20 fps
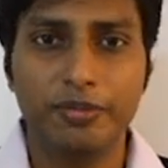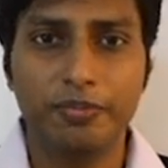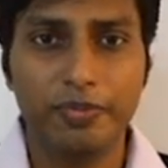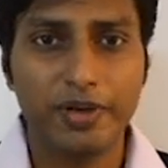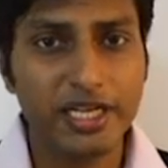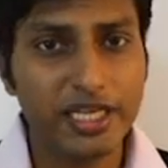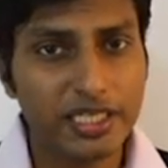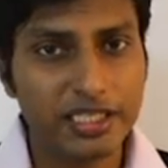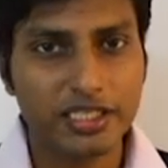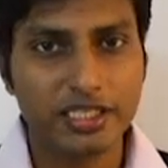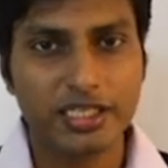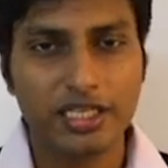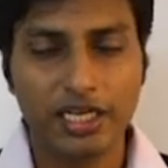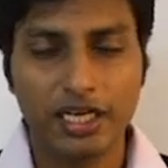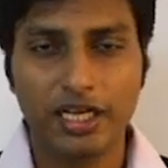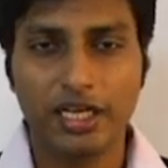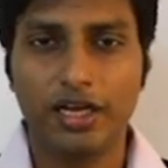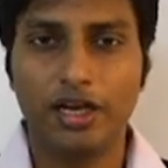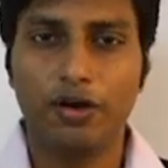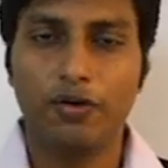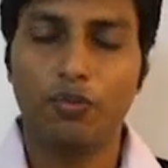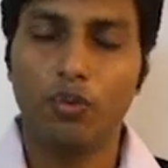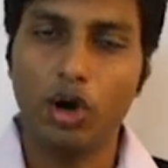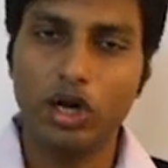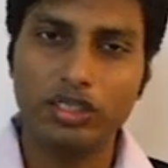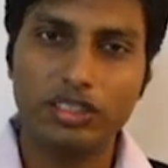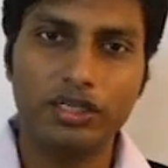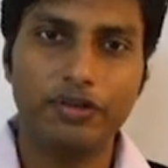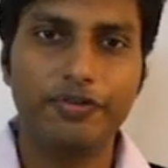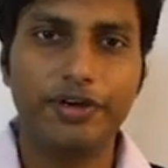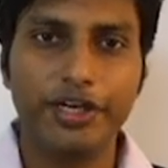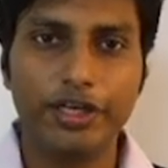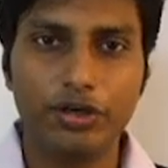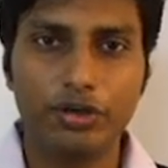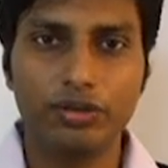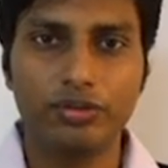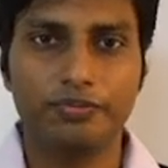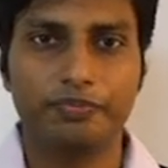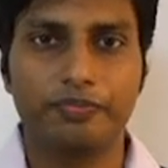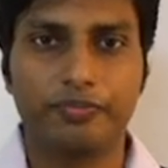Please watch the
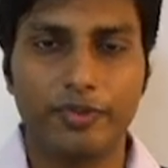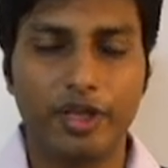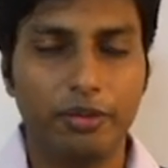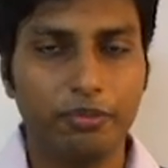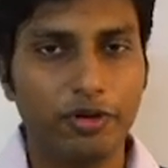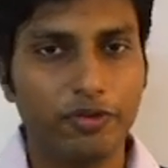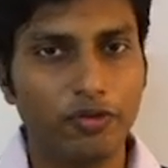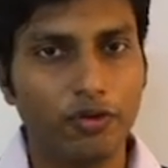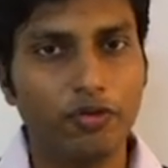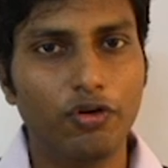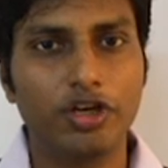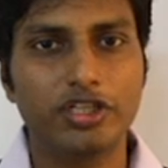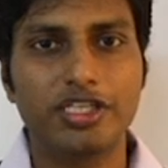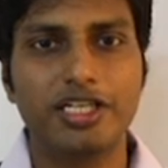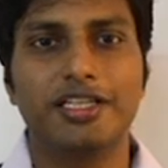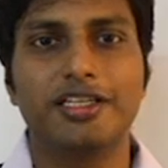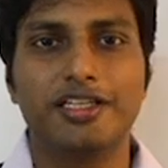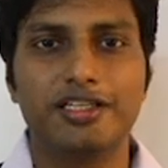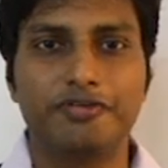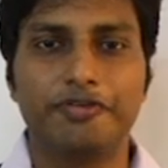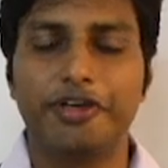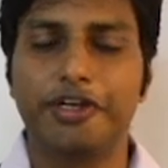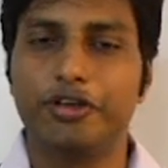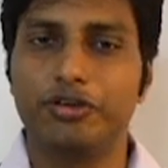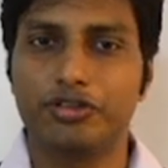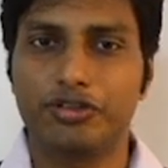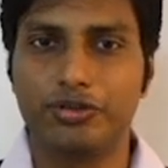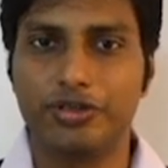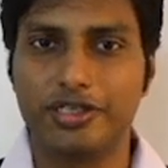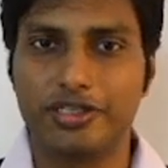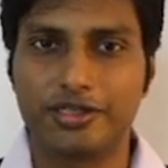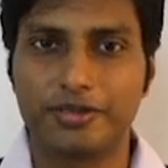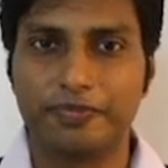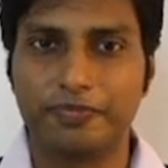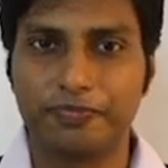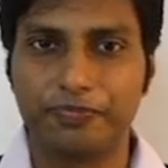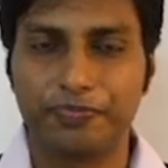video before watching this video, students.